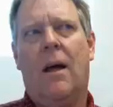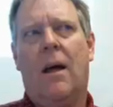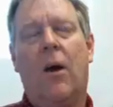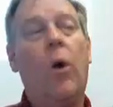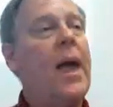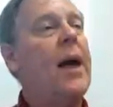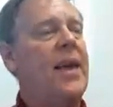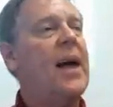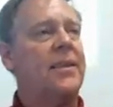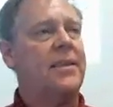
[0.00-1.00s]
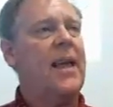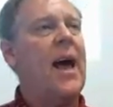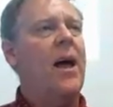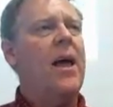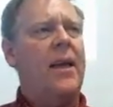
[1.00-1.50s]
Oh yeah, yes,
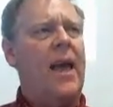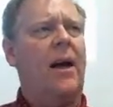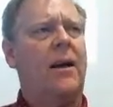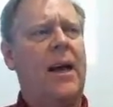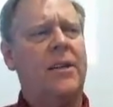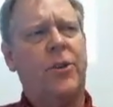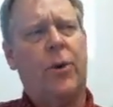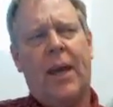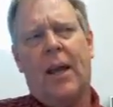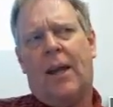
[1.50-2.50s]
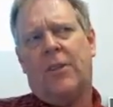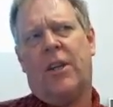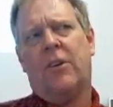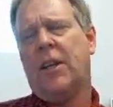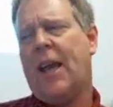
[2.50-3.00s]
yeah. And so again, and
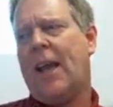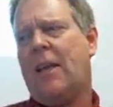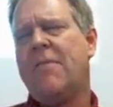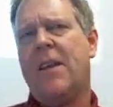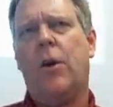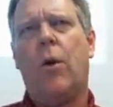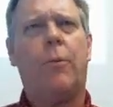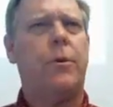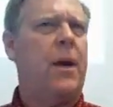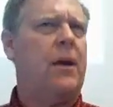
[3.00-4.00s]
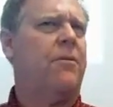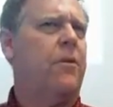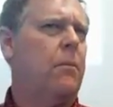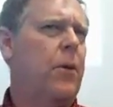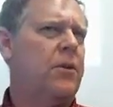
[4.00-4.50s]
generally any video I would make
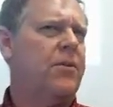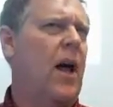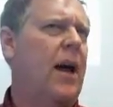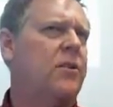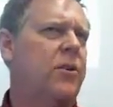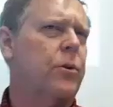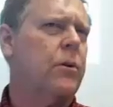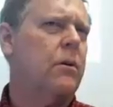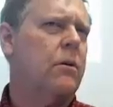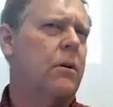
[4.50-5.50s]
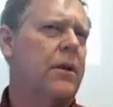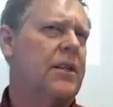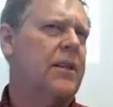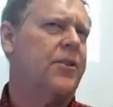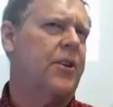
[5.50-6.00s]
for Marysville High School or the
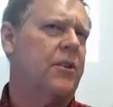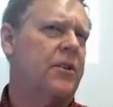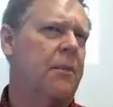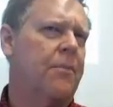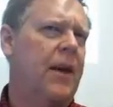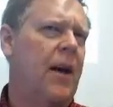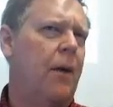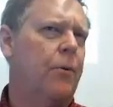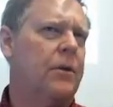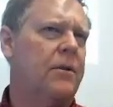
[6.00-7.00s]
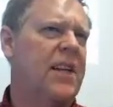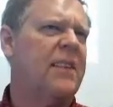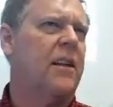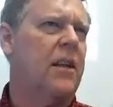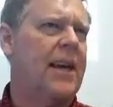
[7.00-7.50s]
district or something, I would
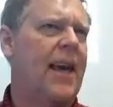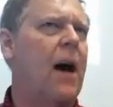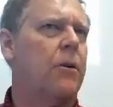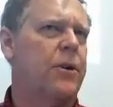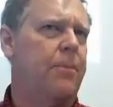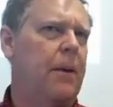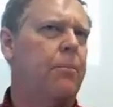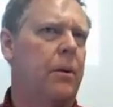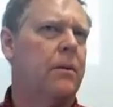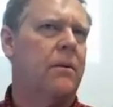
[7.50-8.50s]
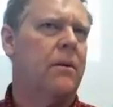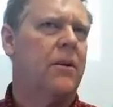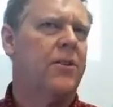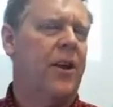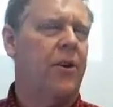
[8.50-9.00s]
send the link out to people.
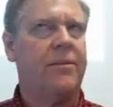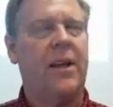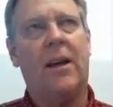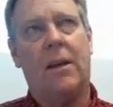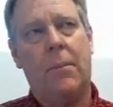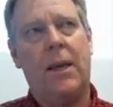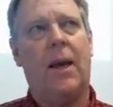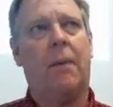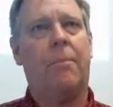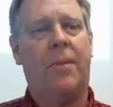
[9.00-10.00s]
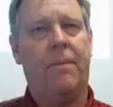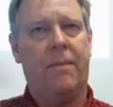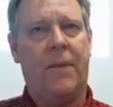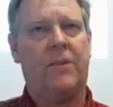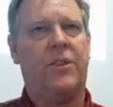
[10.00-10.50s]
So they don't have to hunt me up,
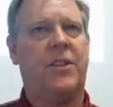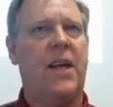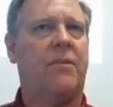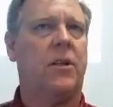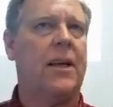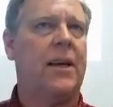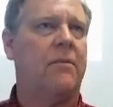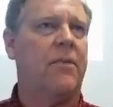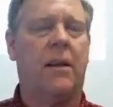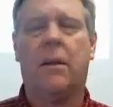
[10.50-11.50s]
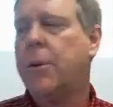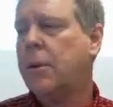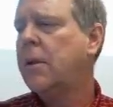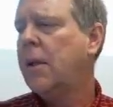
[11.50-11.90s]
they'll just have a link available.